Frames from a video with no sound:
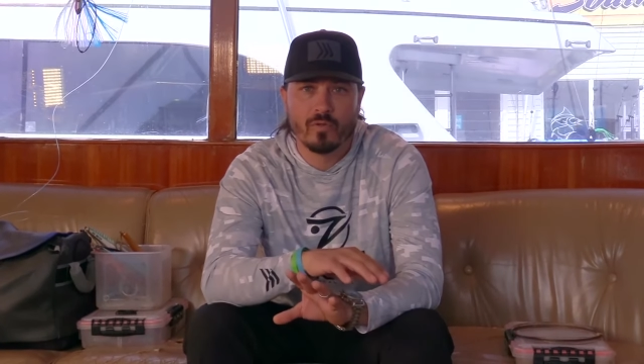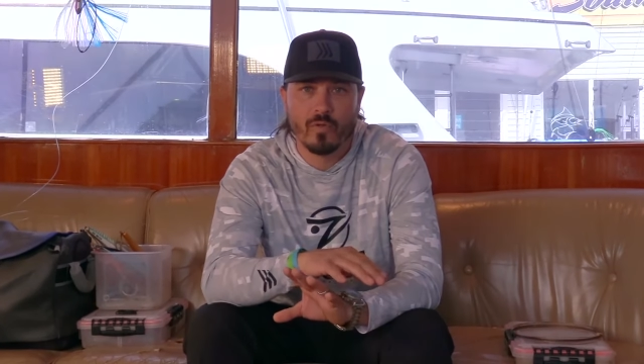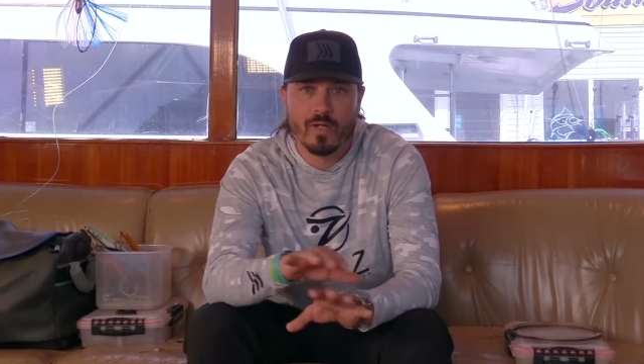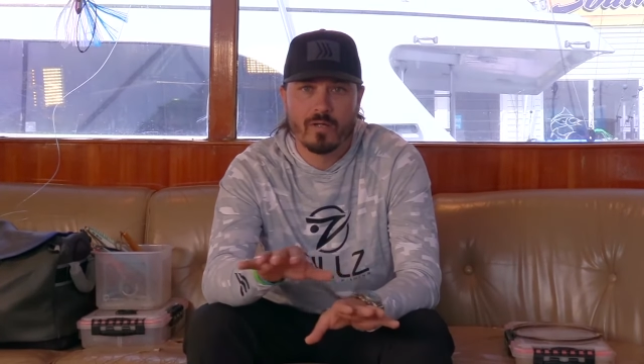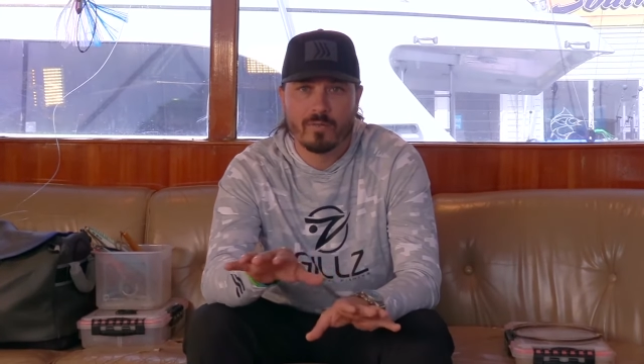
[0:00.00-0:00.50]

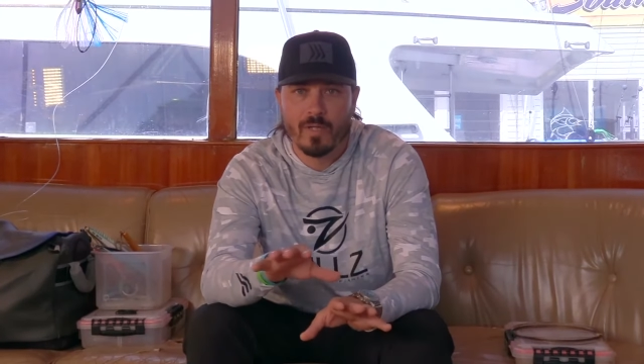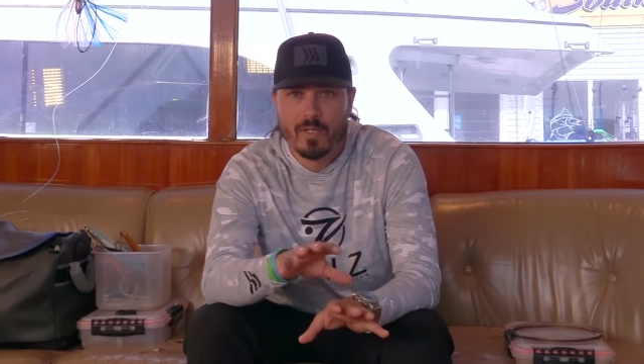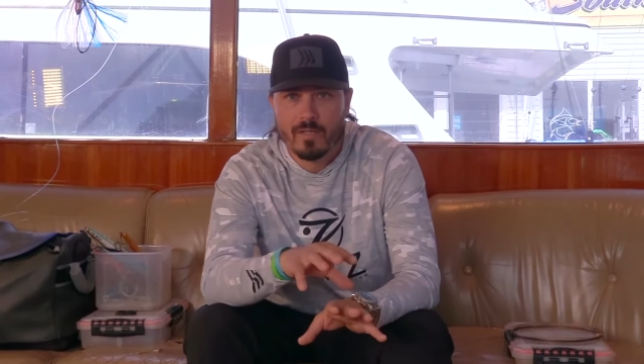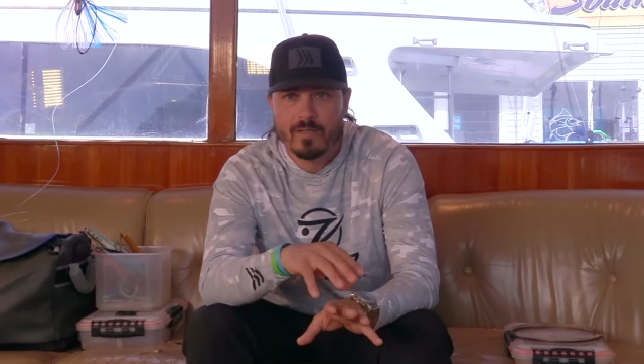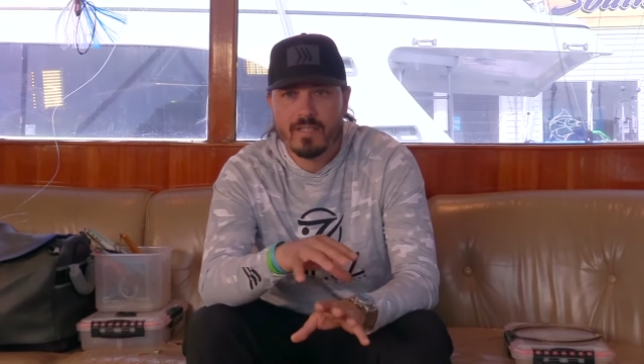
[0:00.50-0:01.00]
greater
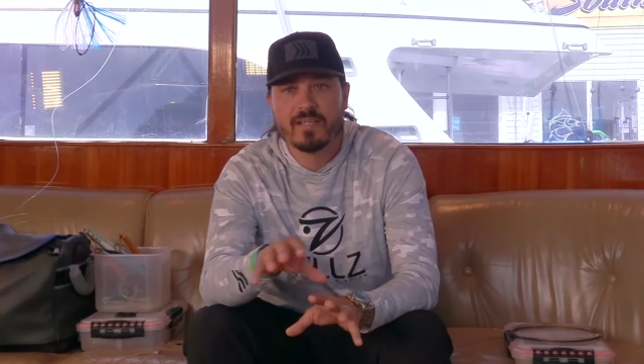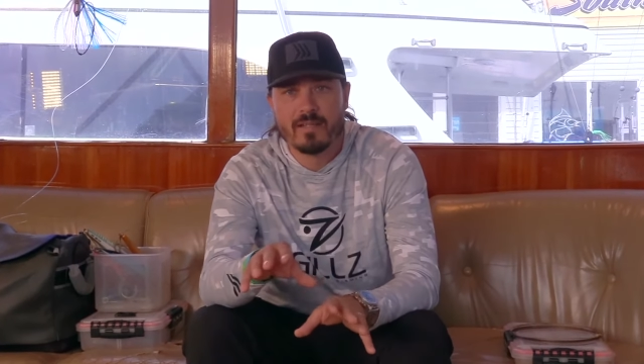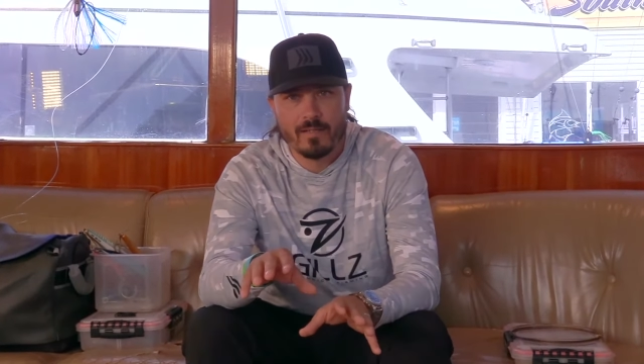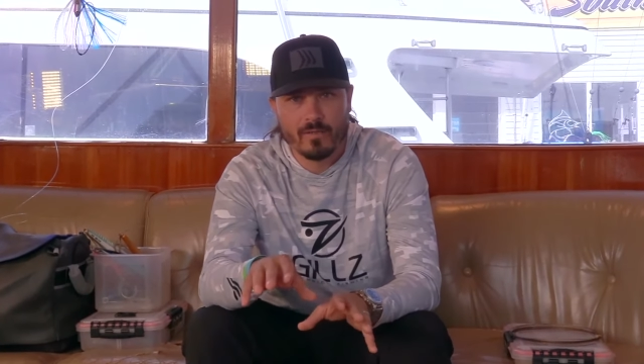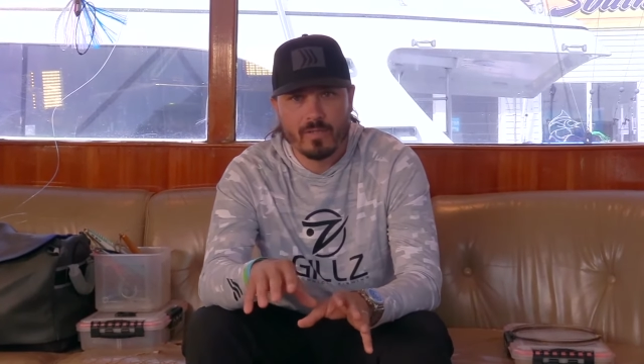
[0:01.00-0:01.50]

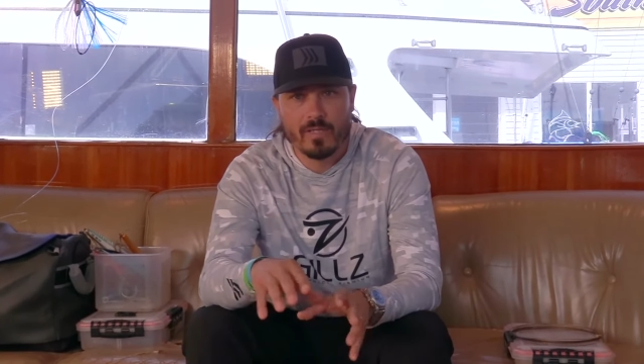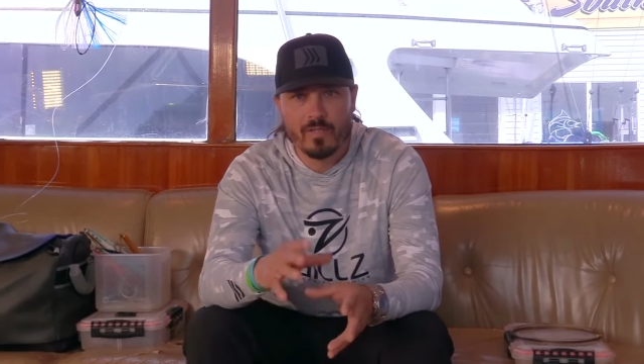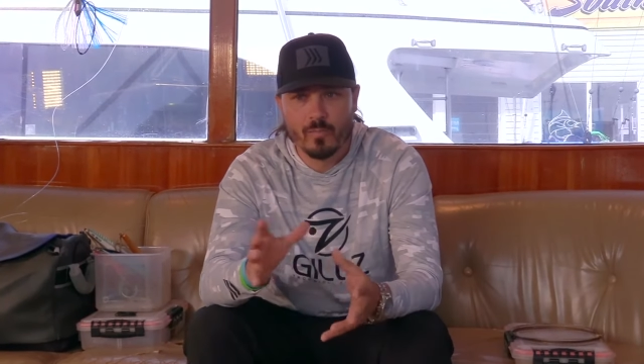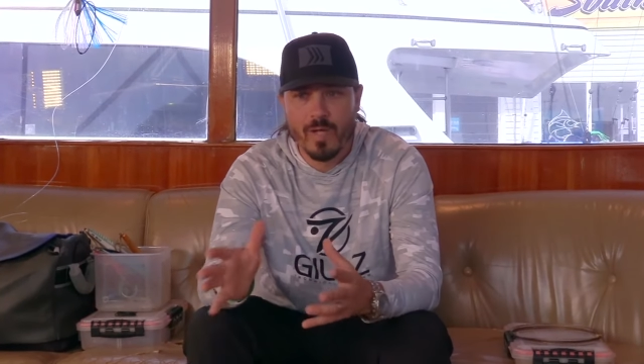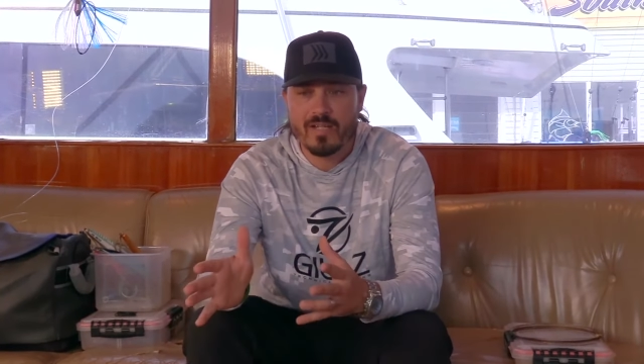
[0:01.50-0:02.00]
detail, and
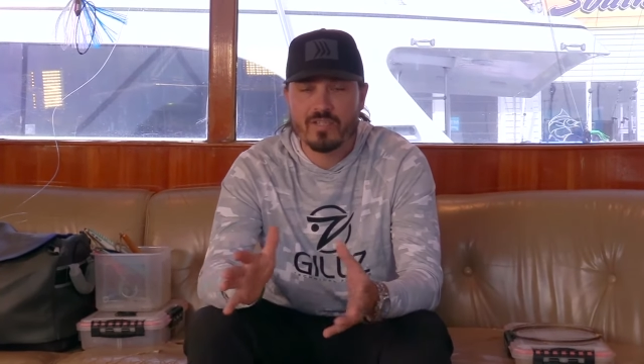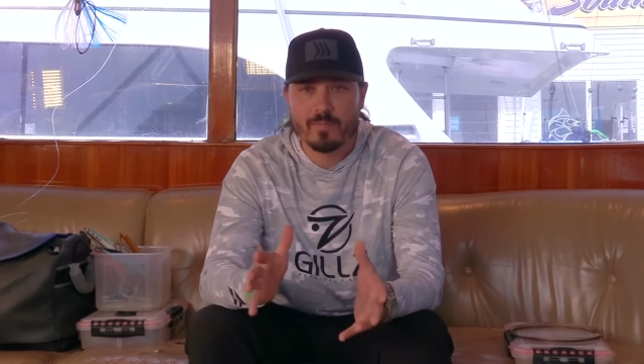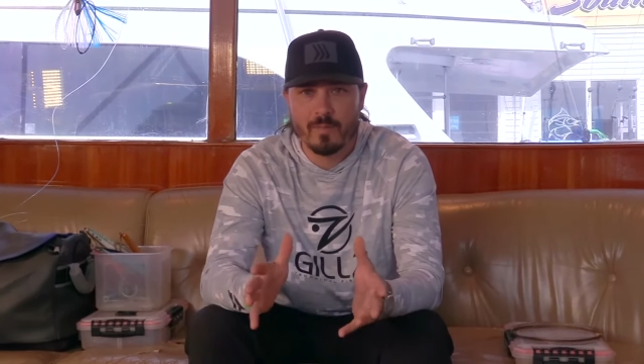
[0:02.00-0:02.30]
you'll actually